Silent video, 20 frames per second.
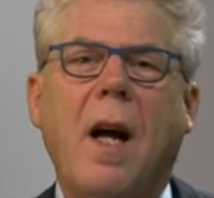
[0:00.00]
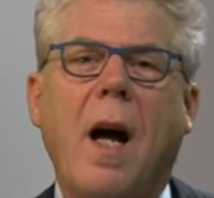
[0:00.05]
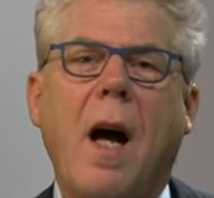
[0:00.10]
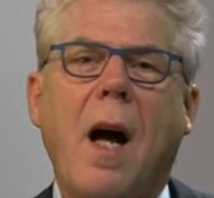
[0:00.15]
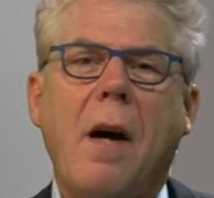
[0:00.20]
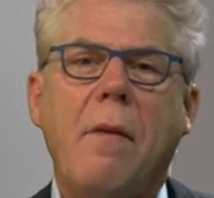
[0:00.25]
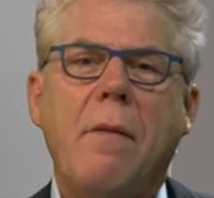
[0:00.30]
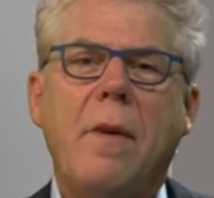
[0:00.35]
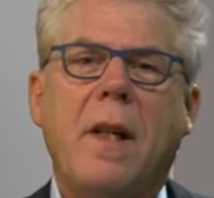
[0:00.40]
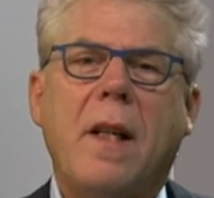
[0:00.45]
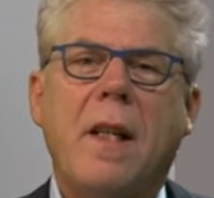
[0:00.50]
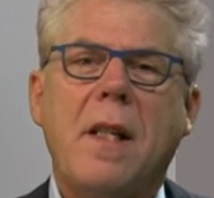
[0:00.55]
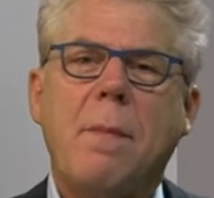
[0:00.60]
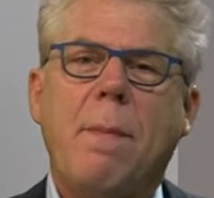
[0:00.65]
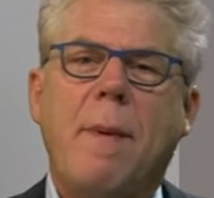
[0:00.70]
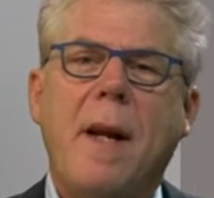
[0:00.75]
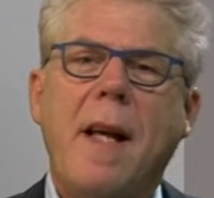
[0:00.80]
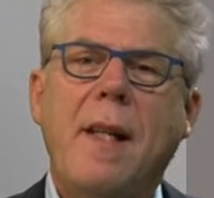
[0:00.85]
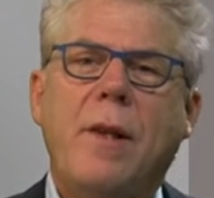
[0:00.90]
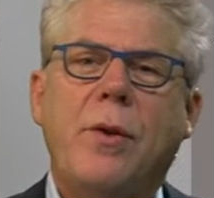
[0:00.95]
I will
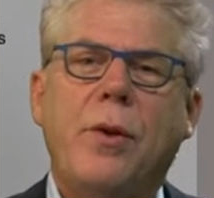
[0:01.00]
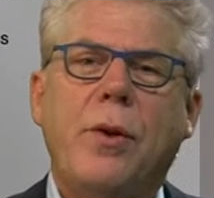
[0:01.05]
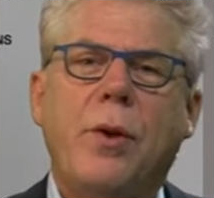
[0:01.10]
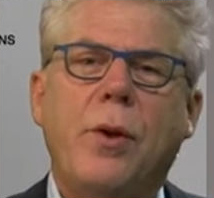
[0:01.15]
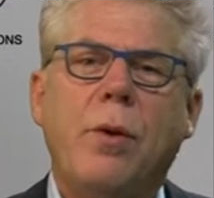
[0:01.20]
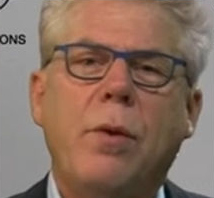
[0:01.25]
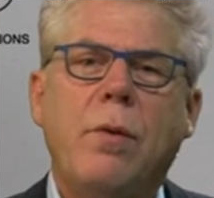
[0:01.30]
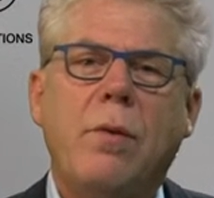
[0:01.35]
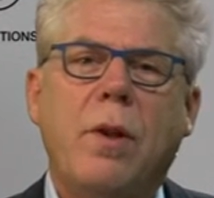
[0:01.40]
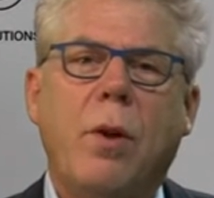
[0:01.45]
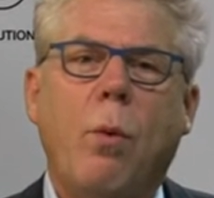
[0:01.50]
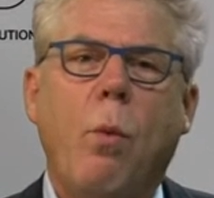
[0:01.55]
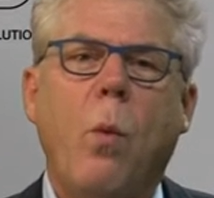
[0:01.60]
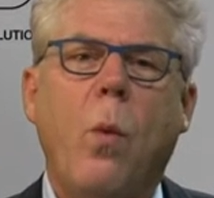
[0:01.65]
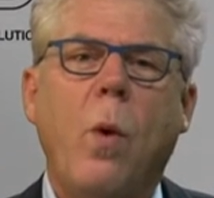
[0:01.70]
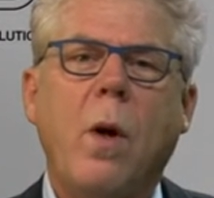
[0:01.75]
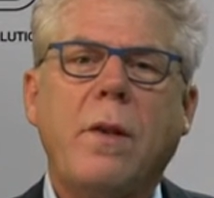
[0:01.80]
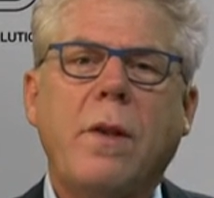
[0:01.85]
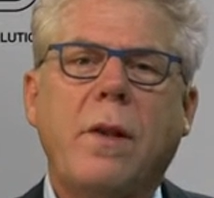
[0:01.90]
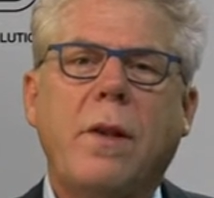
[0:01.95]
explain to you the
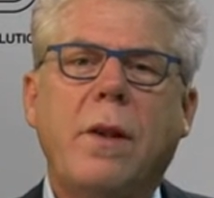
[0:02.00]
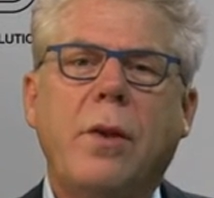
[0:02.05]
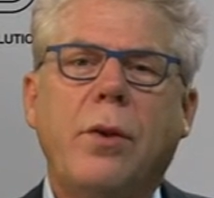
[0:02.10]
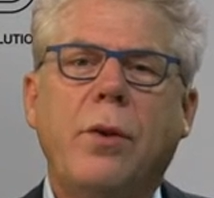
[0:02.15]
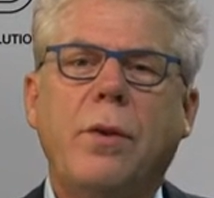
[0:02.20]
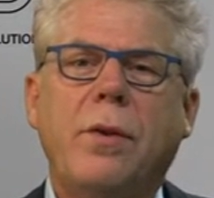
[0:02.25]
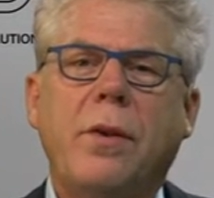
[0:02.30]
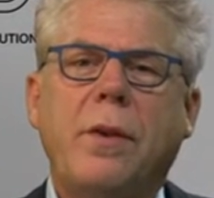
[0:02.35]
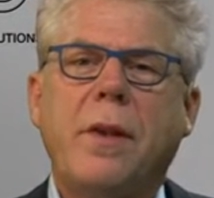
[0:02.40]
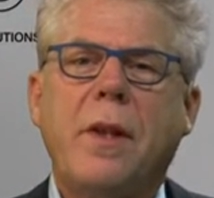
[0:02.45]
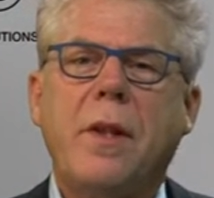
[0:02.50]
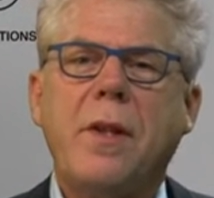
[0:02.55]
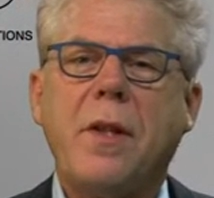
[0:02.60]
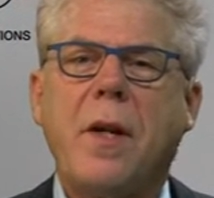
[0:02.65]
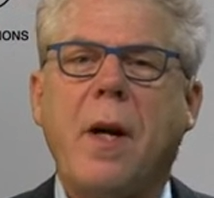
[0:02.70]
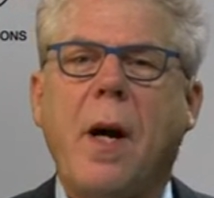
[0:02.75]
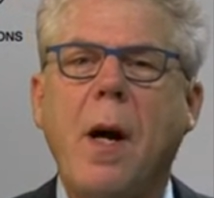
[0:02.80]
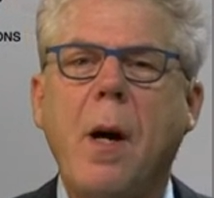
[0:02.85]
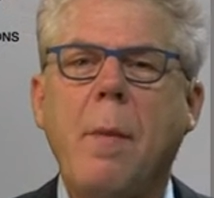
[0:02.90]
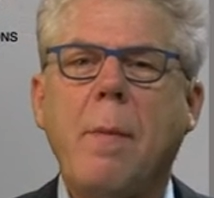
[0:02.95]
water, nutrients,
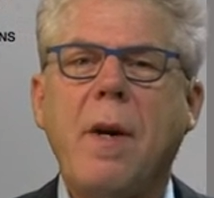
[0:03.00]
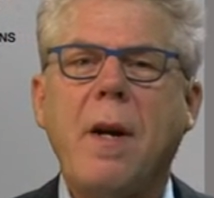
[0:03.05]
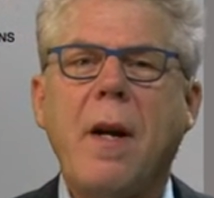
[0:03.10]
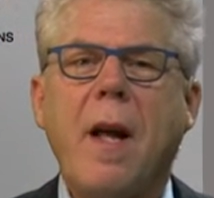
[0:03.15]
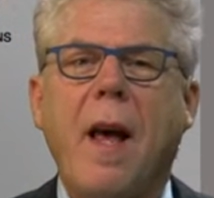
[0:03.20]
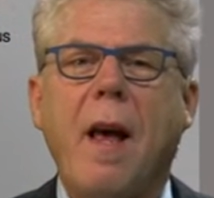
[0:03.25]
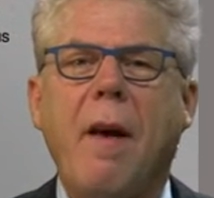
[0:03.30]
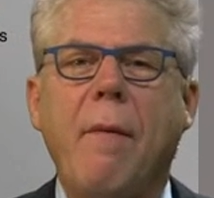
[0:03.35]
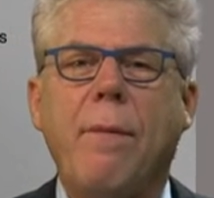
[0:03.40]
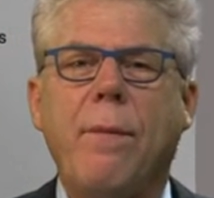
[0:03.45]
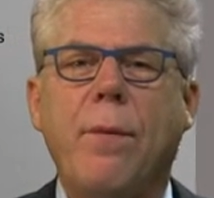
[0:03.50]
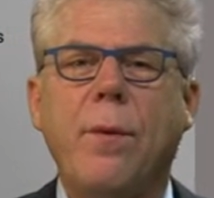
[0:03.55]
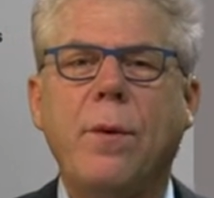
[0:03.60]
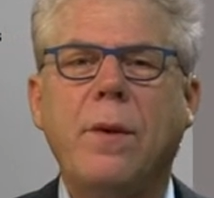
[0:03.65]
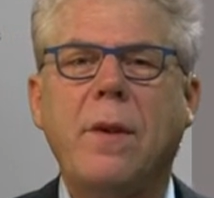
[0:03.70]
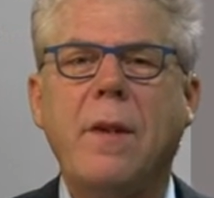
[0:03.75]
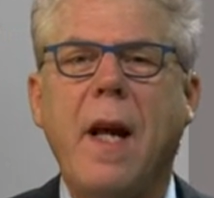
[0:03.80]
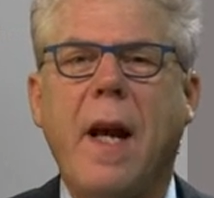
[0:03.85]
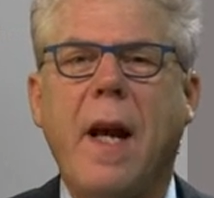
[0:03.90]
carbon, and food